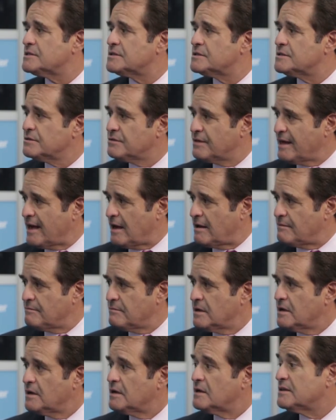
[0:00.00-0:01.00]
to
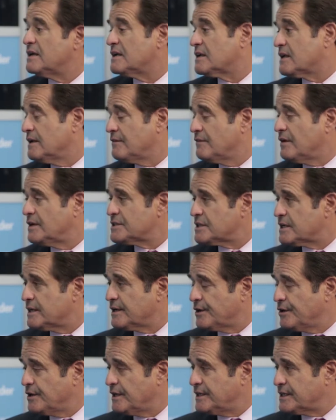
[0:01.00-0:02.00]
them that give us a
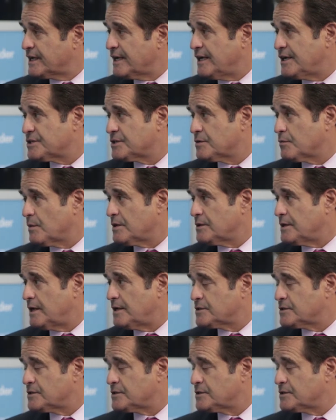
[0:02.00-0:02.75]
good indication